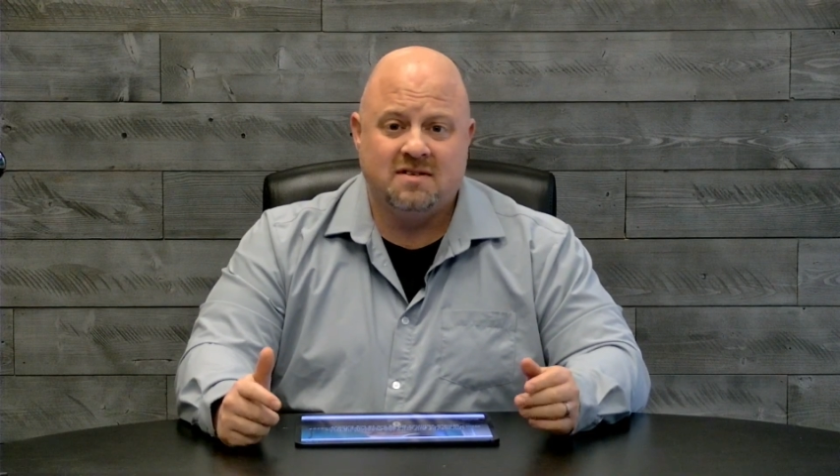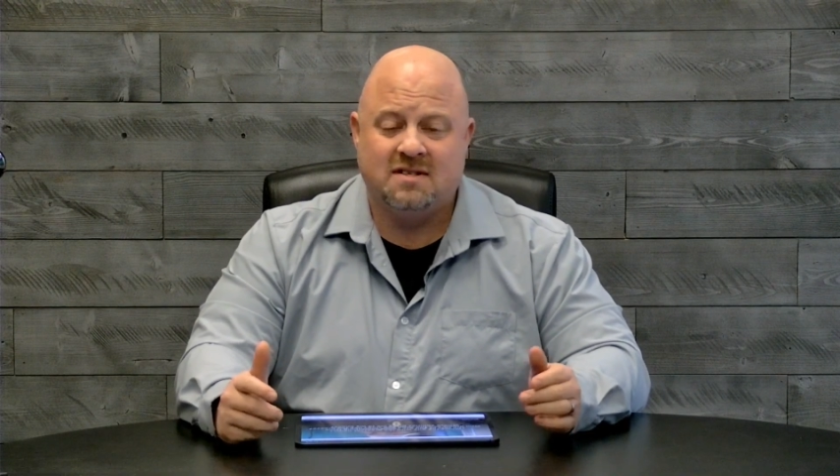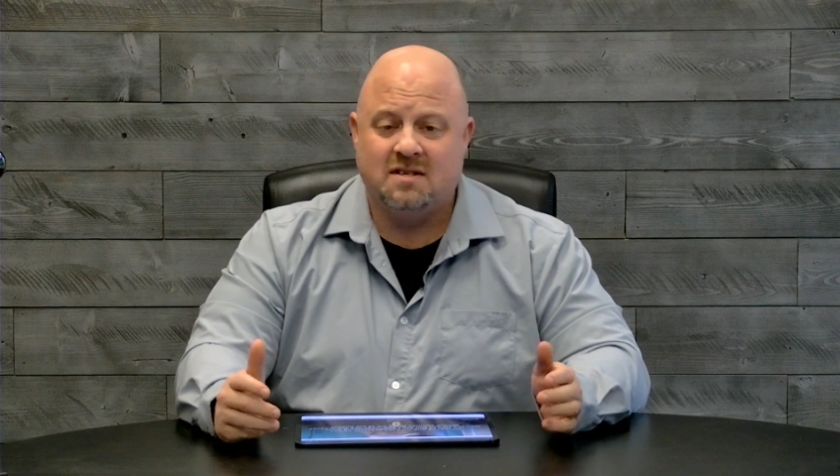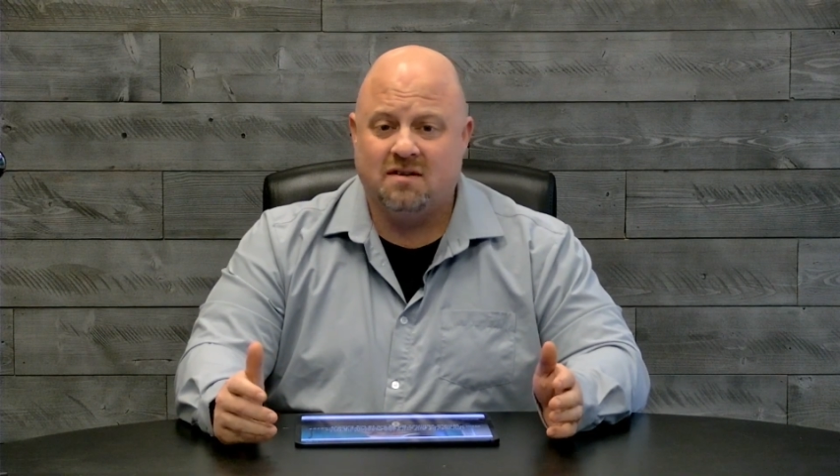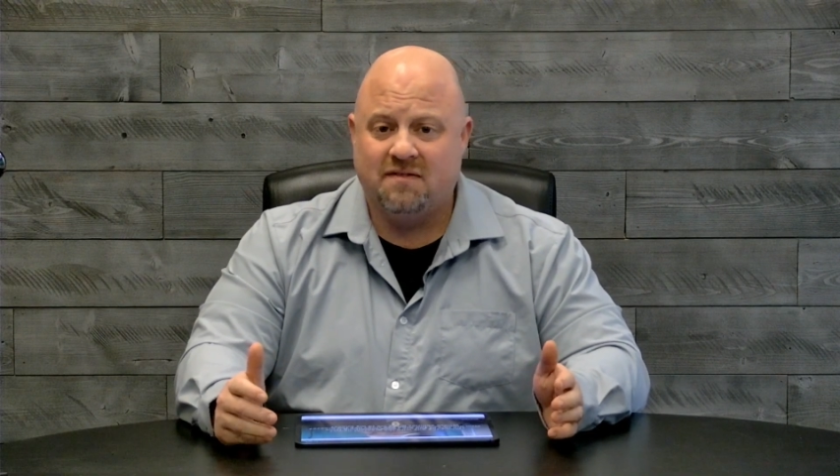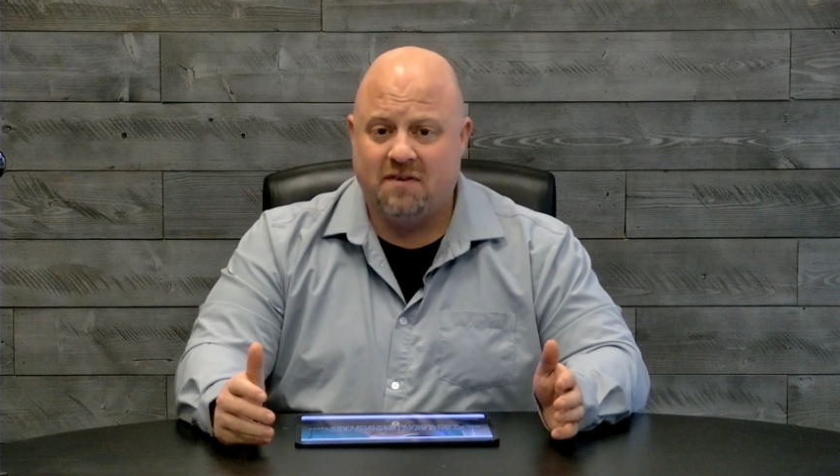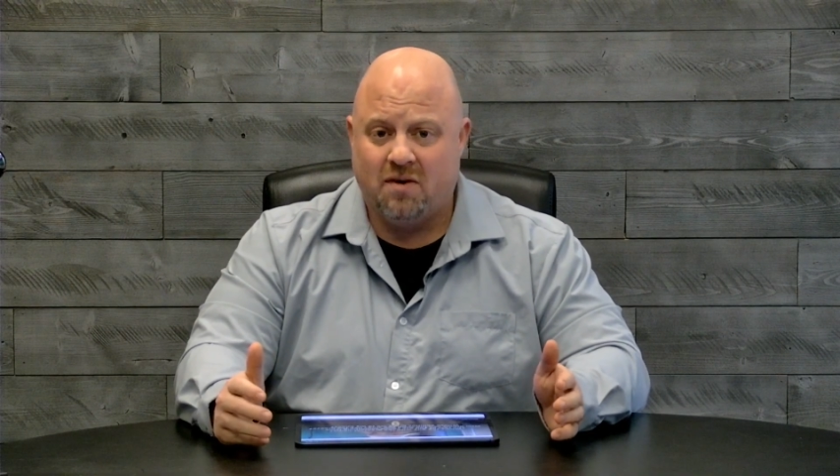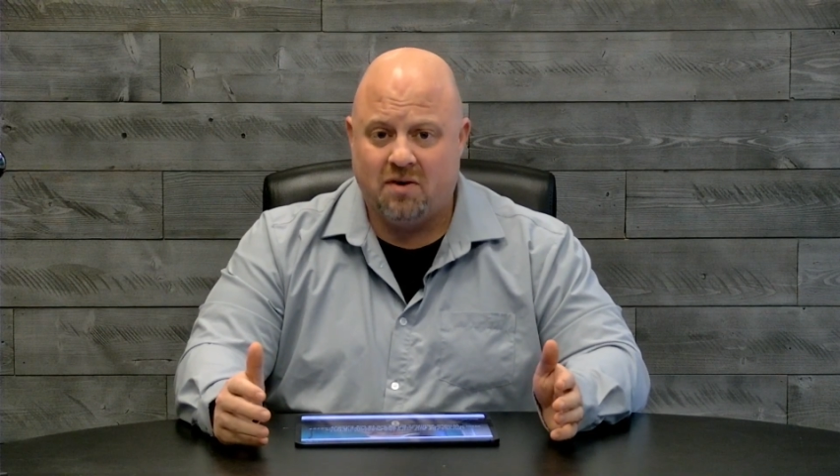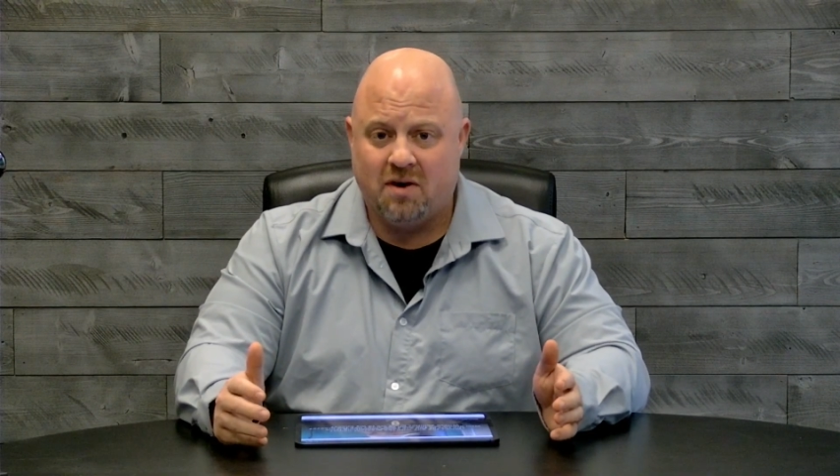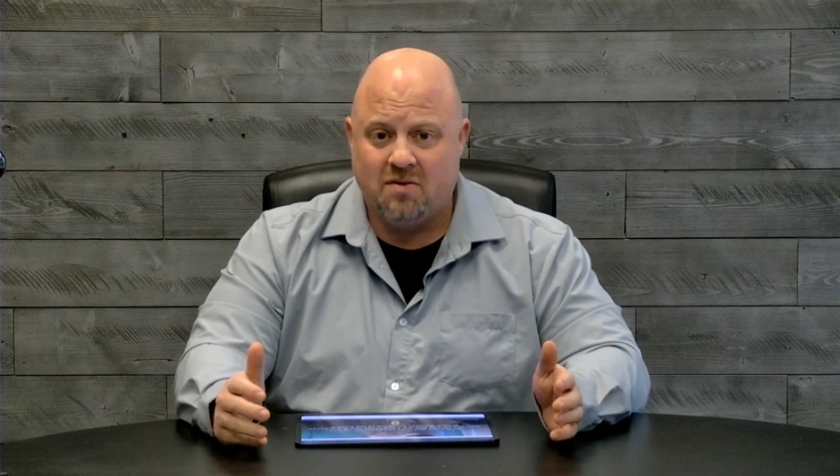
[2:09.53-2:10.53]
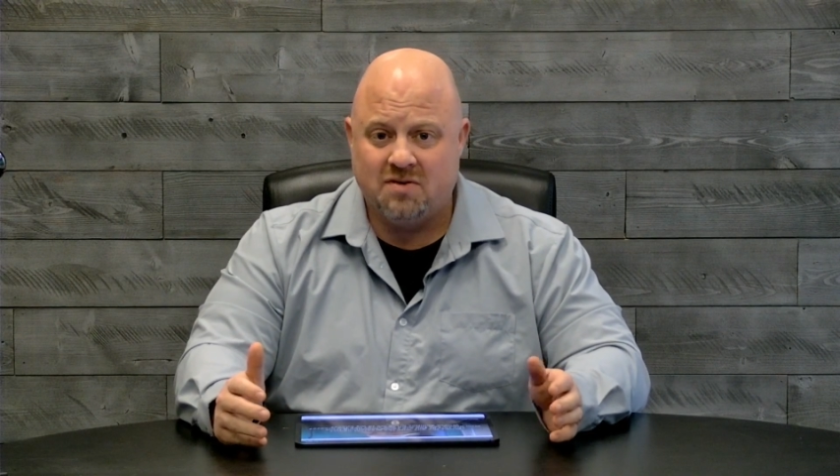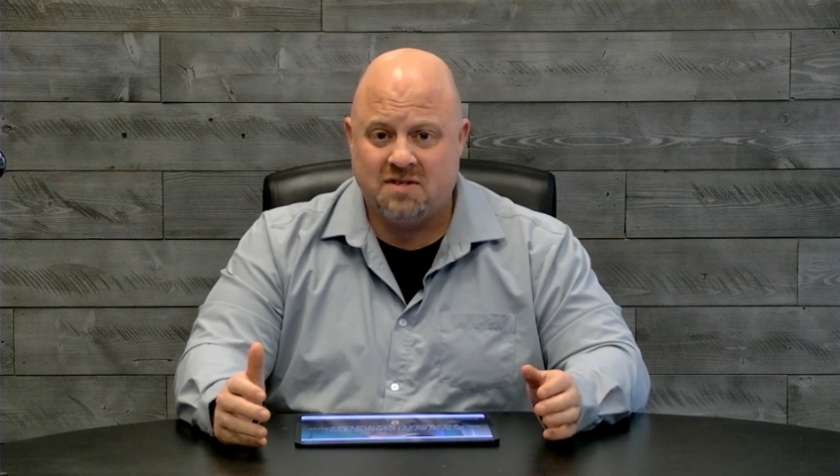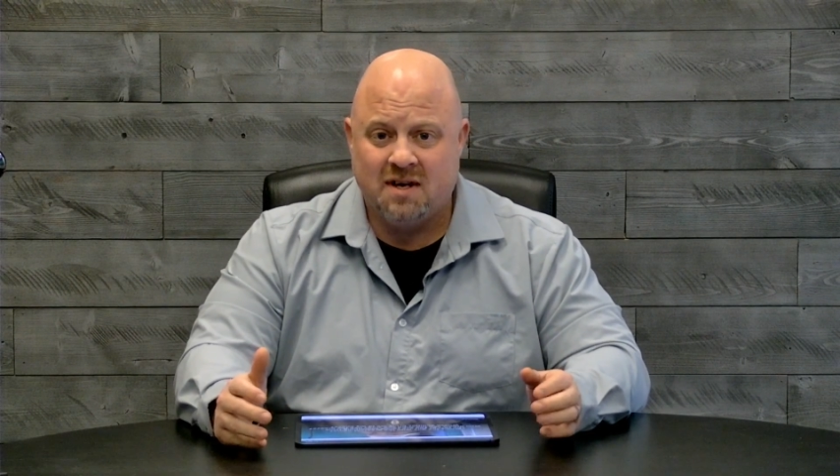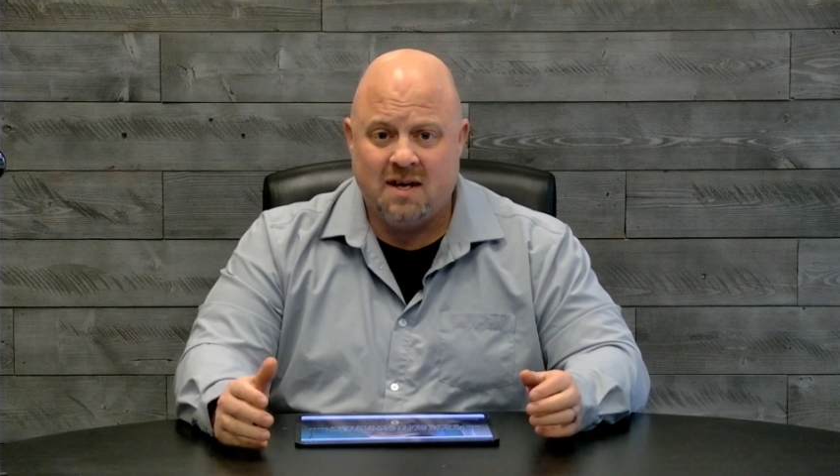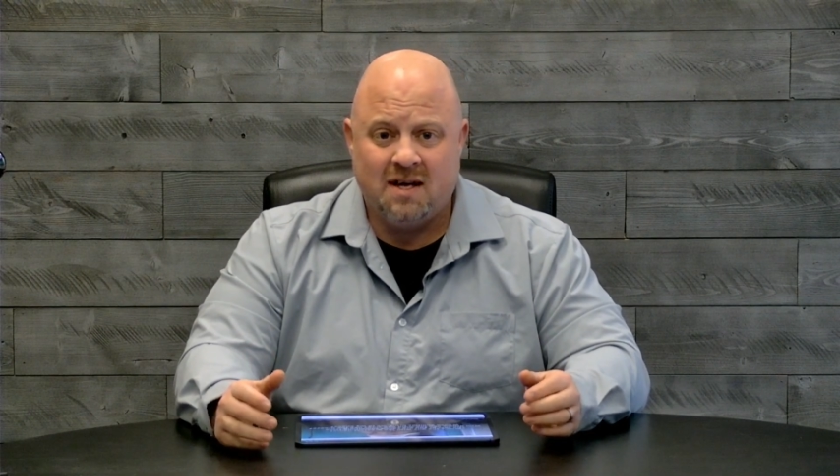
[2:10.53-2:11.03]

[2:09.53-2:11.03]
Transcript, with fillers: still photos,